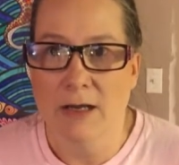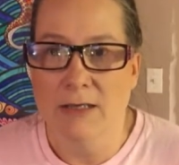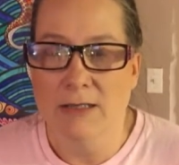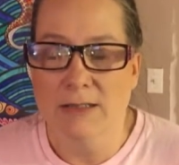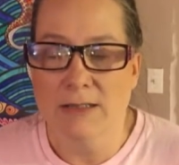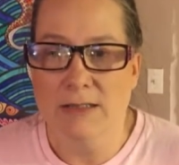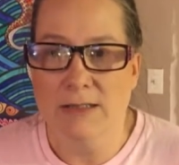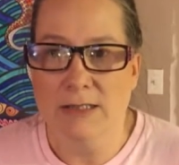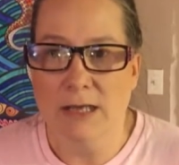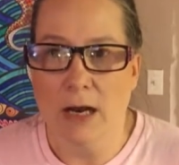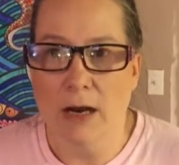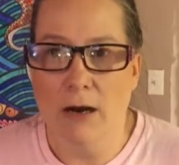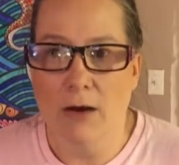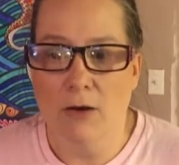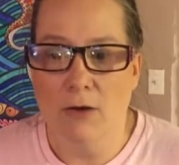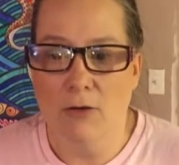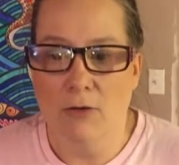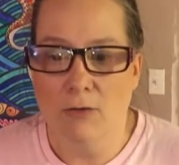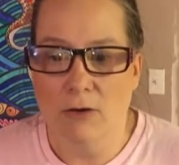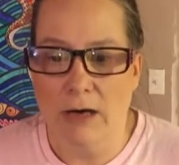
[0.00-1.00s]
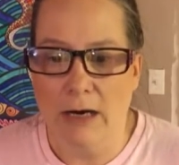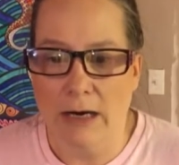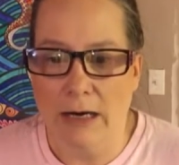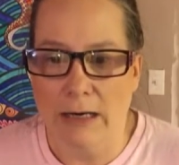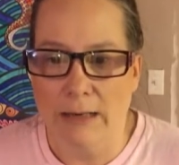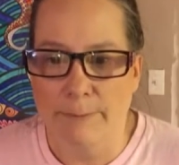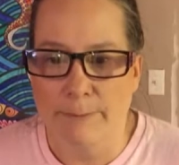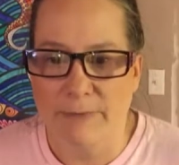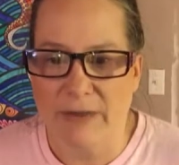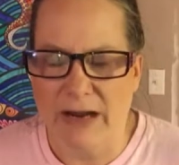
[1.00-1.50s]
So
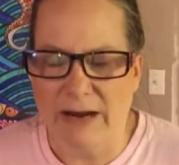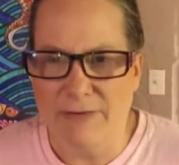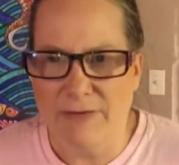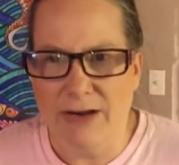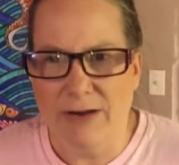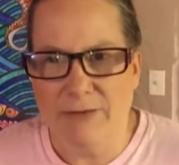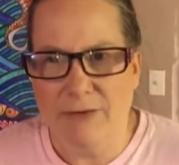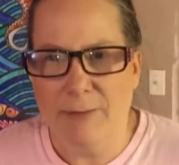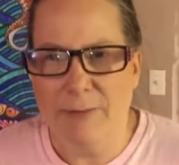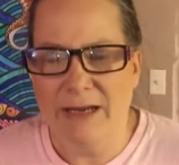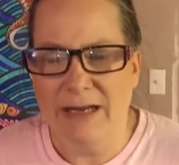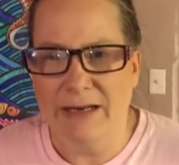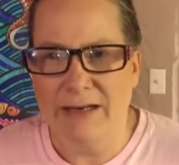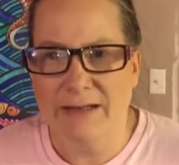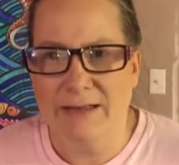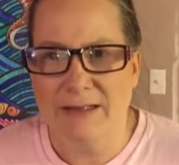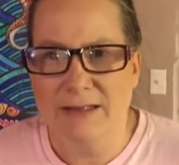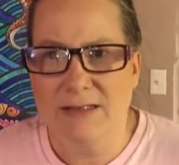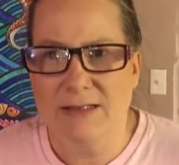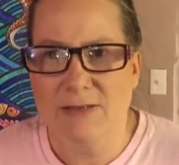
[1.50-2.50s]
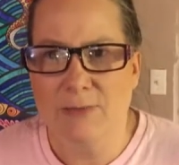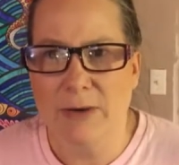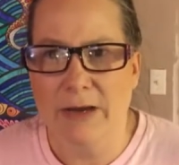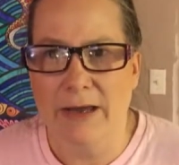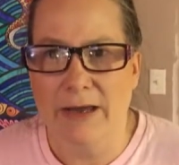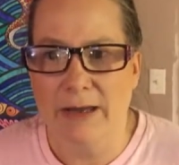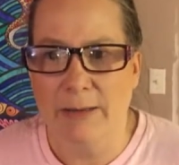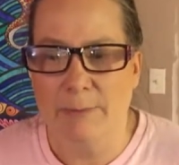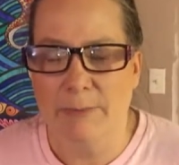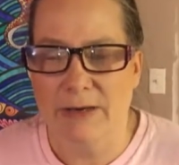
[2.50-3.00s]
I've never made it this
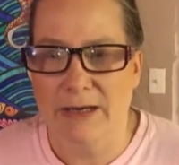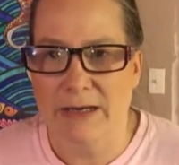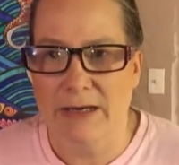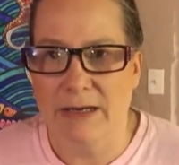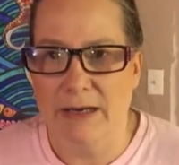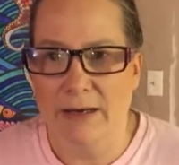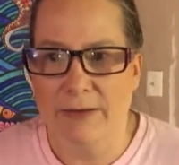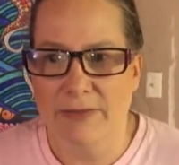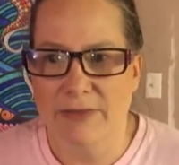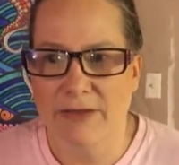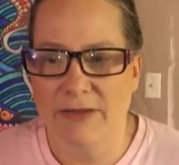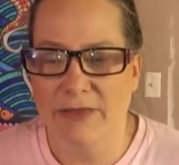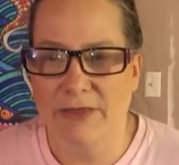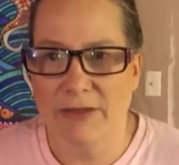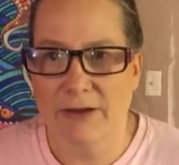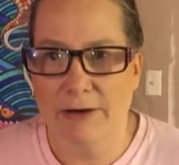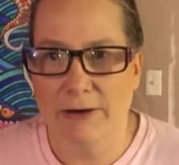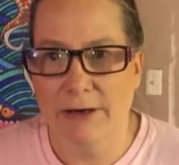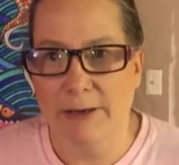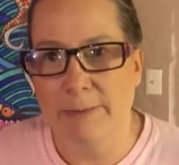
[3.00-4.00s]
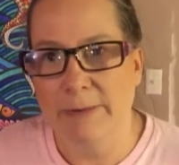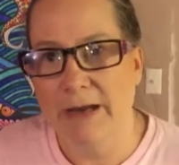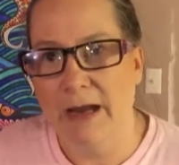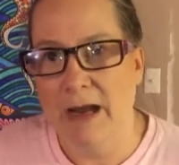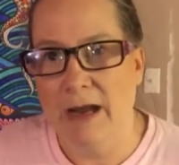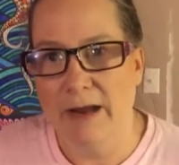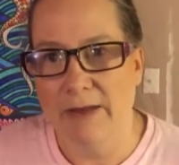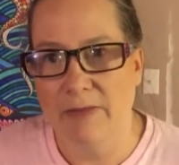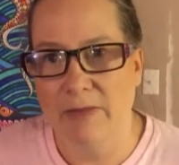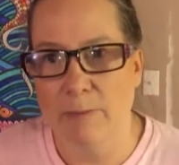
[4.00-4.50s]
way, but the theory
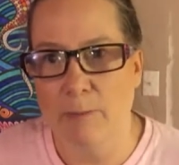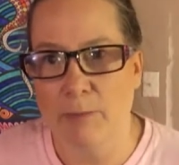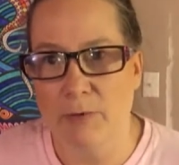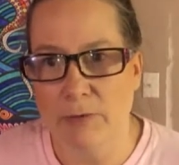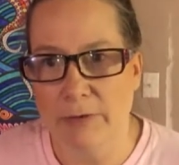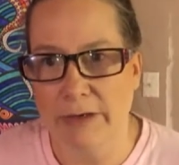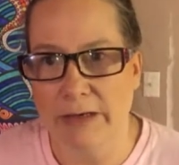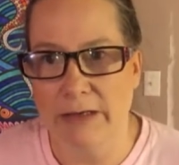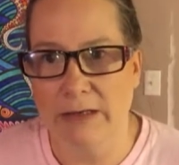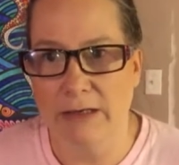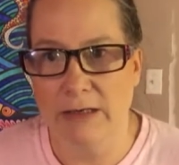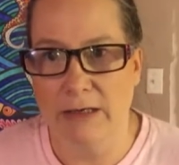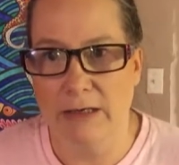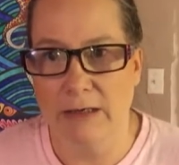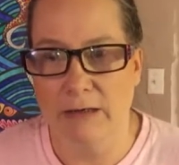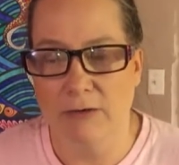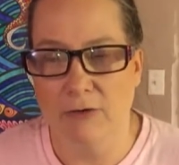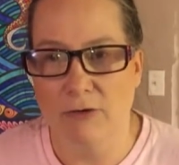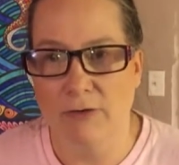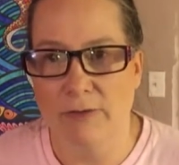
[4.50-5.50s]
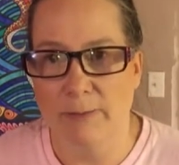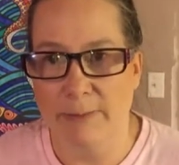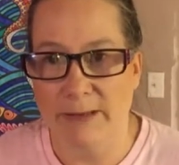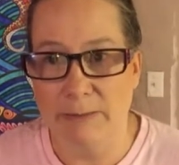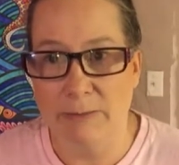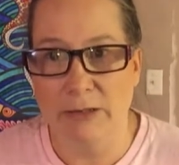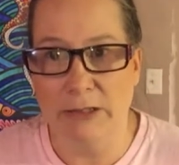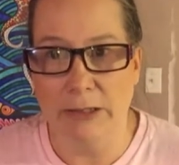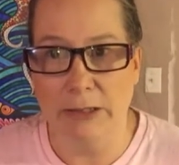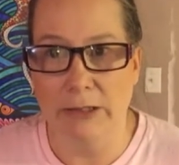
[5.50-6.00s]
behind the boiling or the
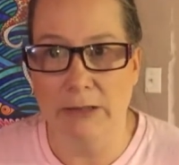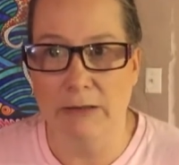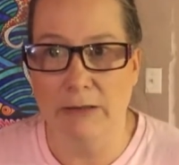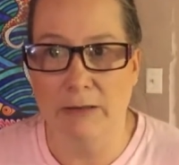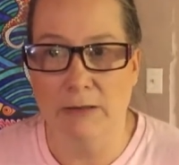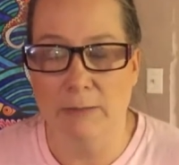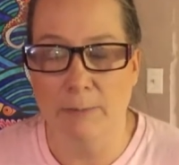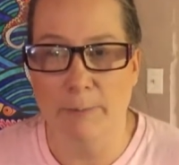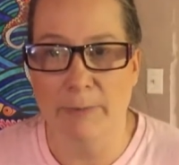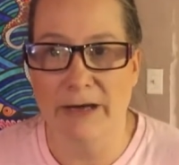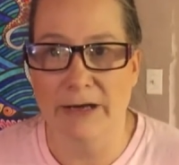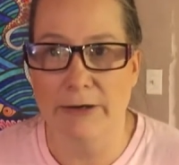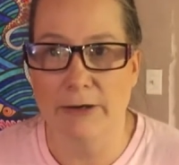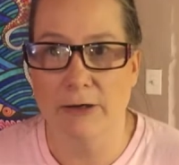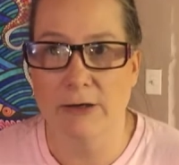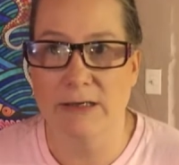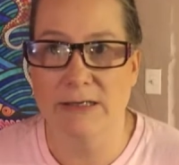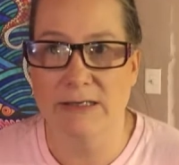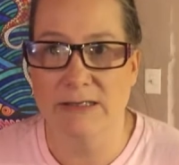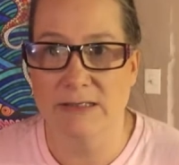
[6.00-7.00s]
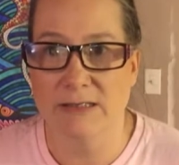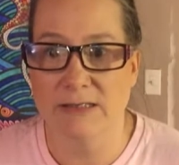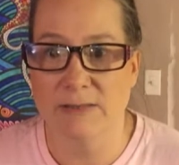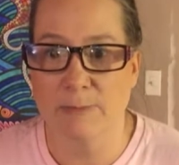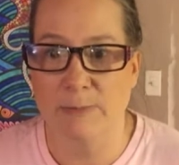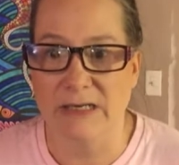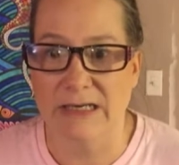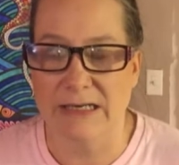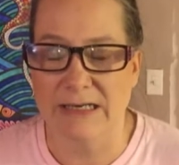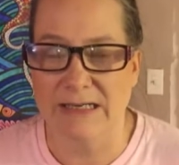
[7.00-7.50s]
bubbling butter is
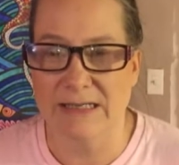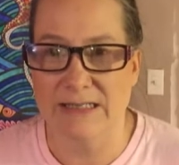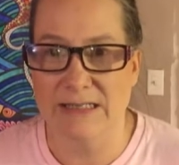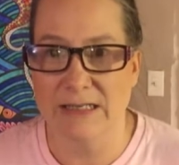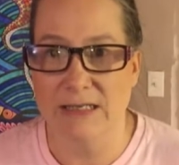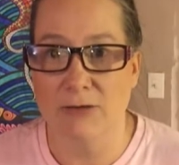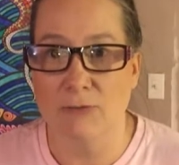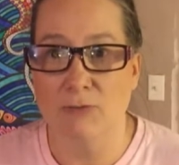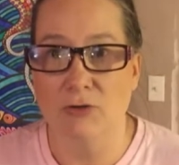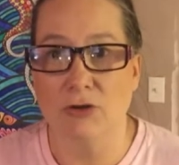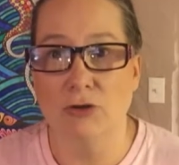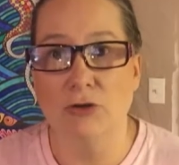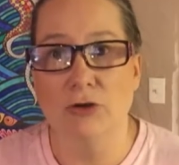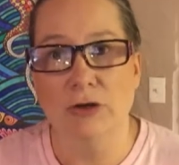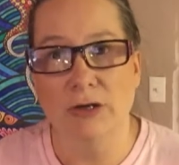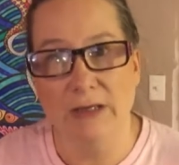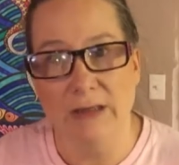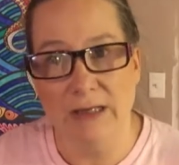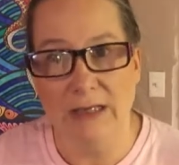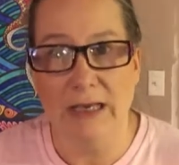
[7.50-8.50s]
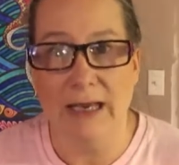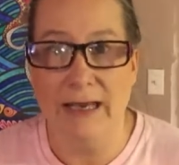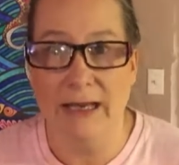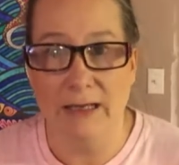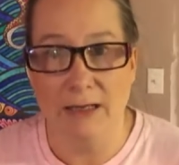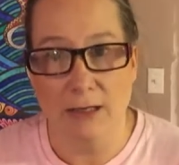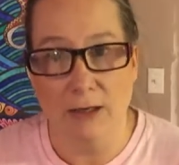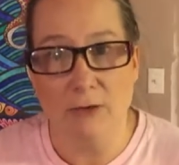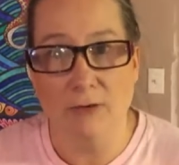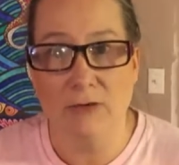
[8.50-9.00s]
because it will cook the
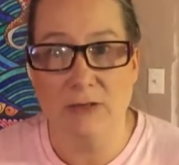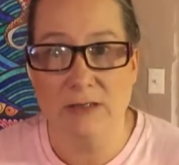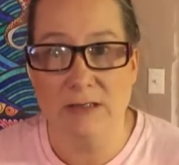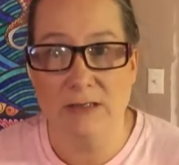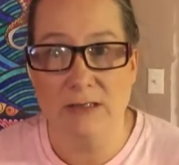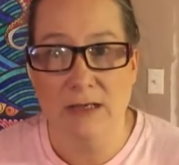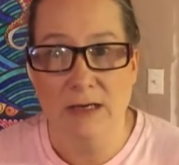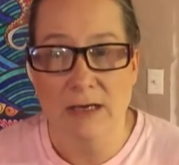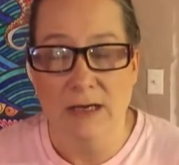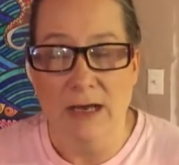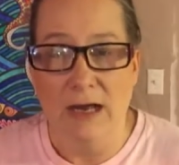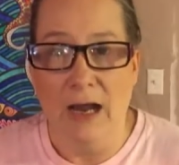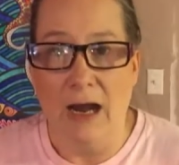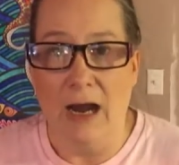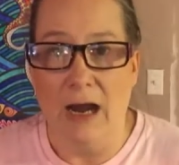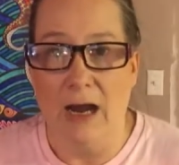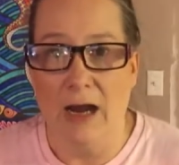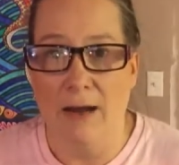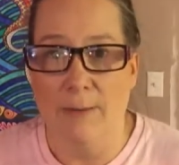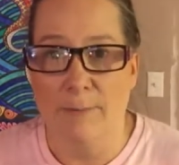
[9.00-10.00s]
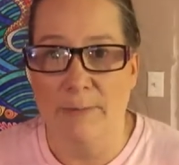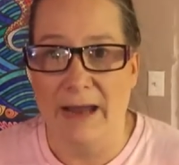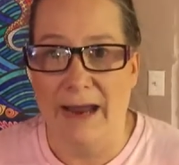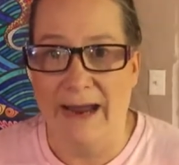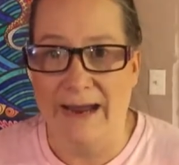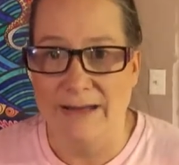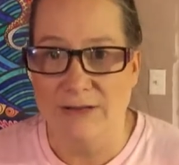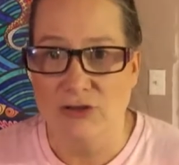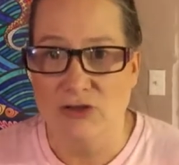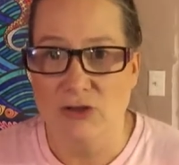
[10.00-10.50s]
egg yolks
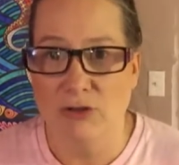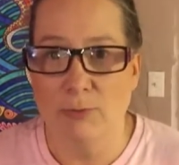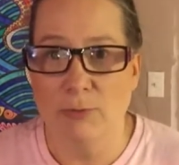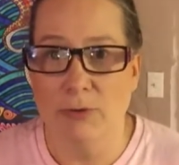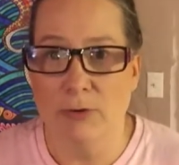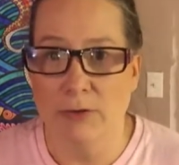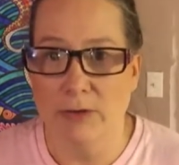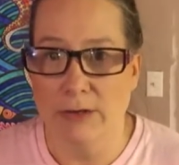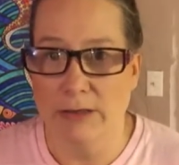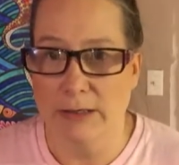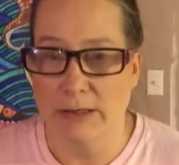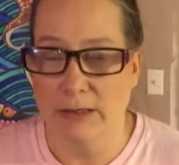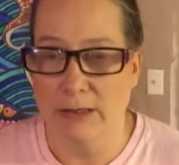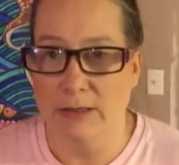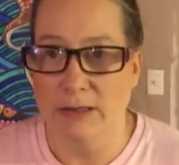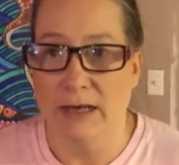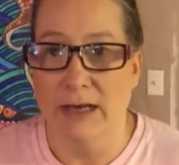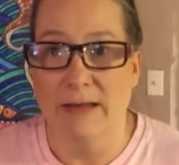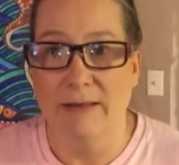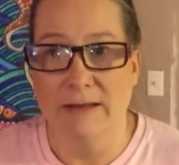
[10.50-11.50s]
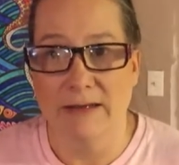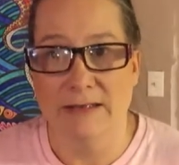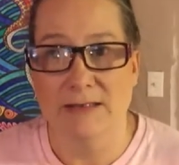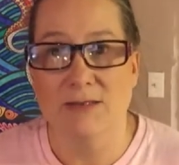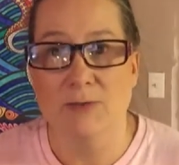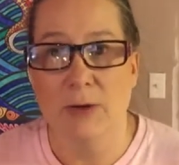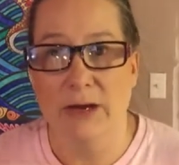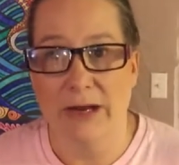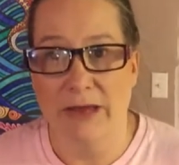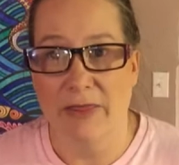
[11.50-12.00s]
as you pour it in, and
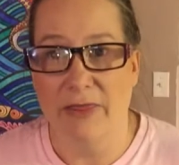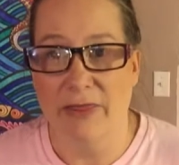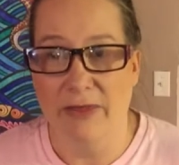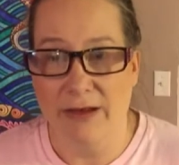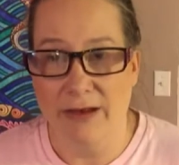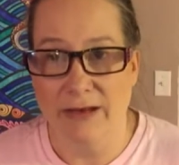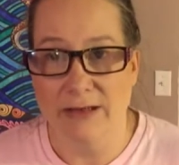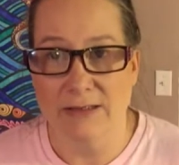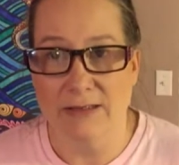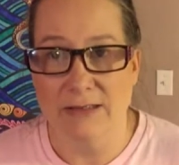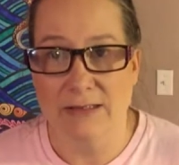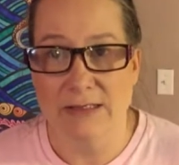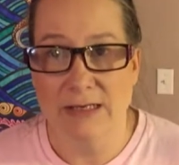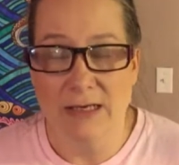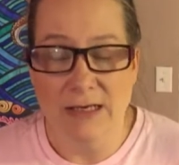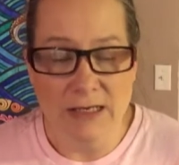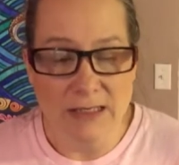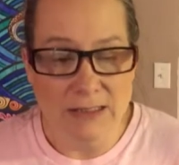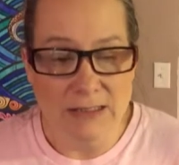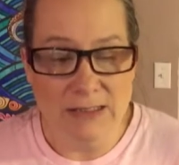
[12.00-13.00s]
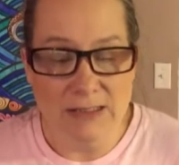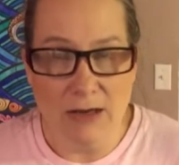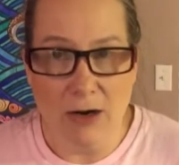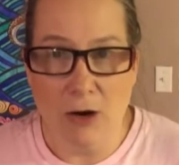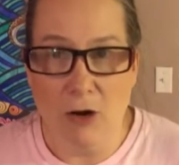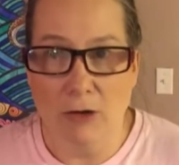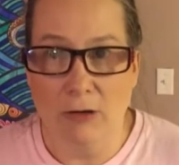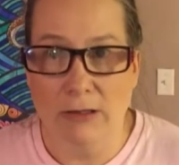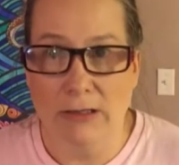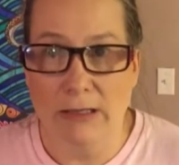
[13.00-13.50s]
that's why it thickens.
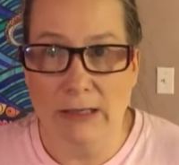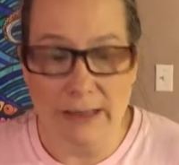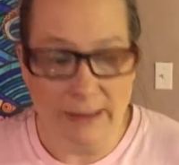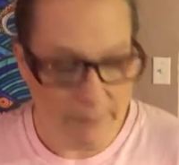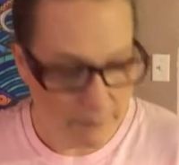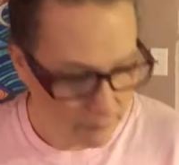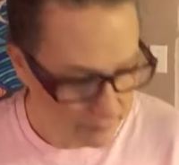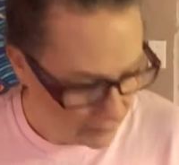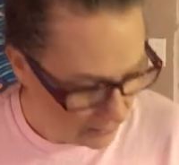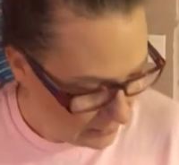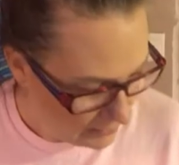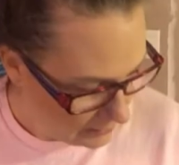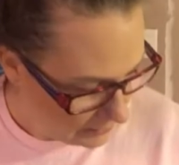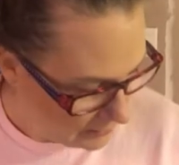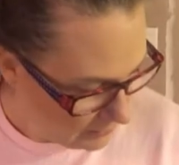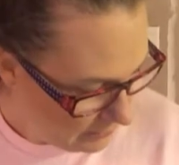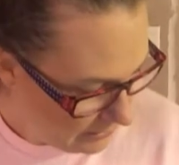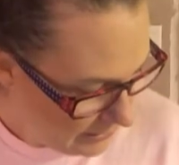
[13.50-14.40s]
So let me go